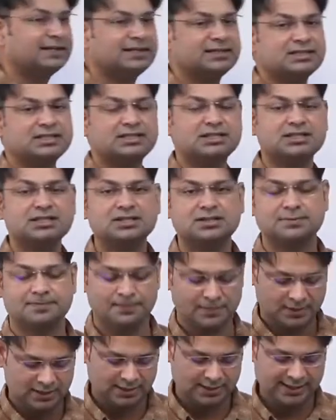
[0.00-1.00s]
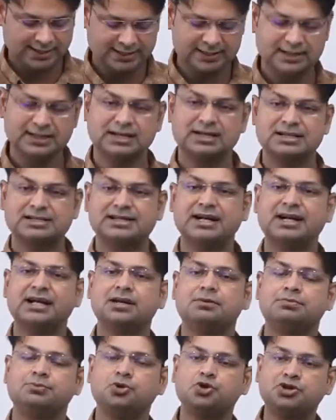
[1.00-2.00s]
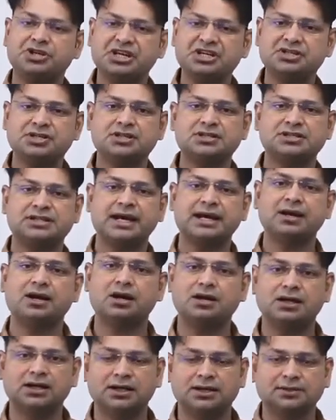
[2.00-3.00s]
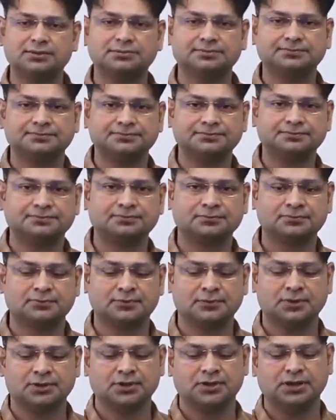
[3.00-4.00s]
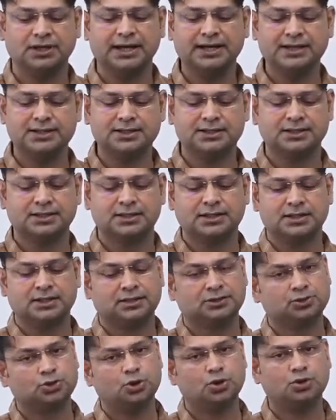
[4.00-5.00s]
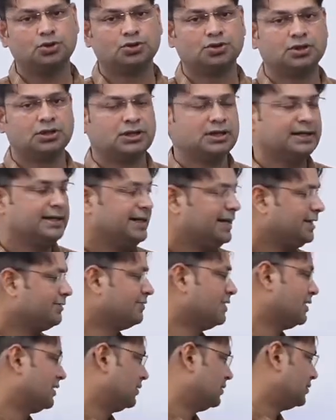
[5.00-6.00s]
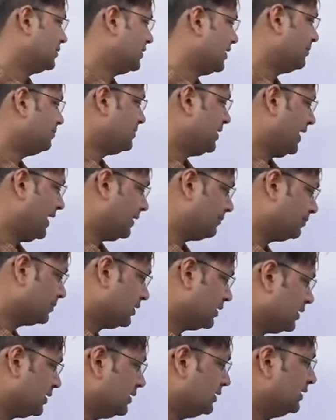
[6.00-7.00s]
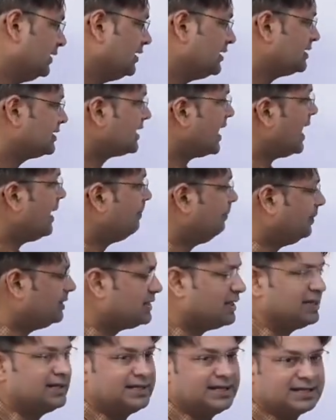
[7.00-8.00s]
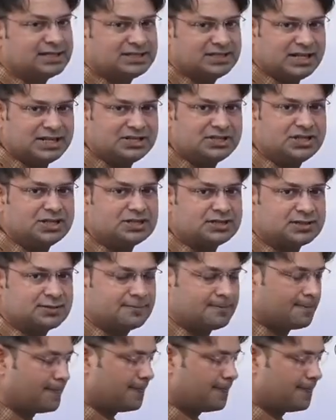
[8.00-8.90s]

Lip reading: diseases, right? Sudden mutations can occur, right? So even sometime this epigenetic changes